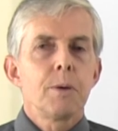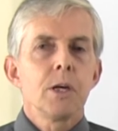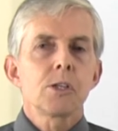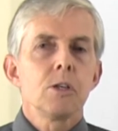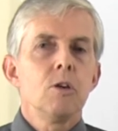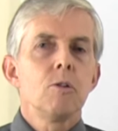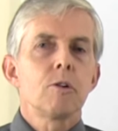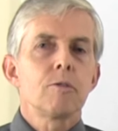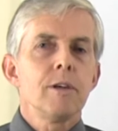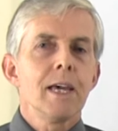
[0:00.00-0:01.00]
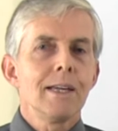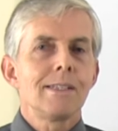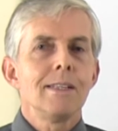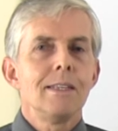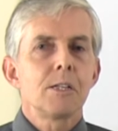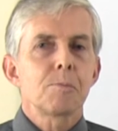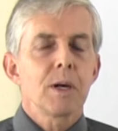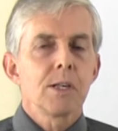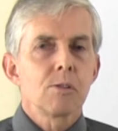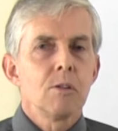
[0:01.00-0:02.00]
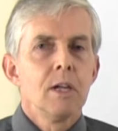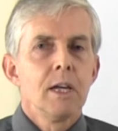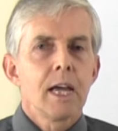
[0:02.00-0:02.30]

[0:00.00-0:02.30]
person who created this puzzle